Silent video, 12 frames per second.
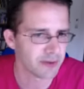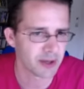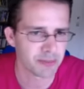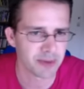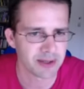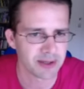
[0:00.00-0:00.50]
I
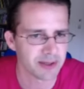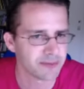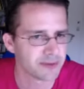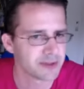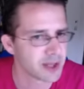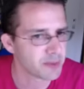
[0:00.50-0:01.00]
might
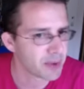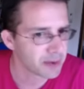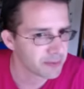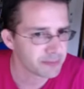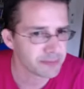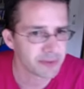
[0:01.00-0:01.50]
even take back
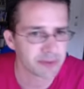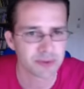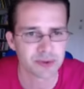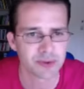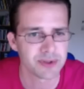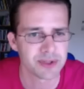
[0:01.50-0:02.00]
with my
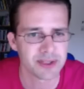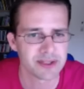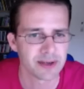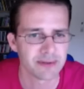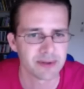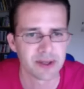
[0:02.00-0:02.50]
rook on
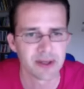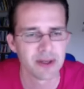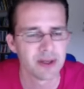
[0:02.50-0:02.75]
d7.